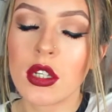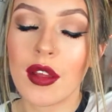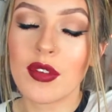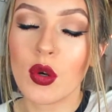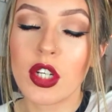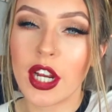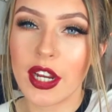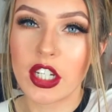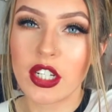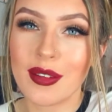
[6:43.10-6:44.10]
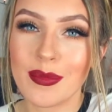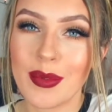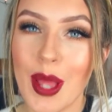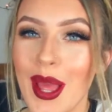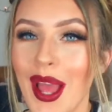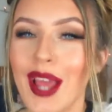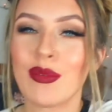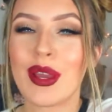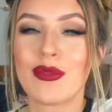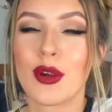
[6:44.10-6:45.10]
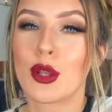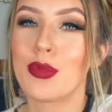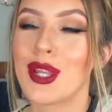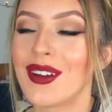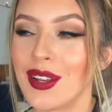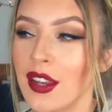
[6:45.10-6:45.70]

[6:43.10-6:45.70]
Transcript: I have to go charge them and wait for it to be done.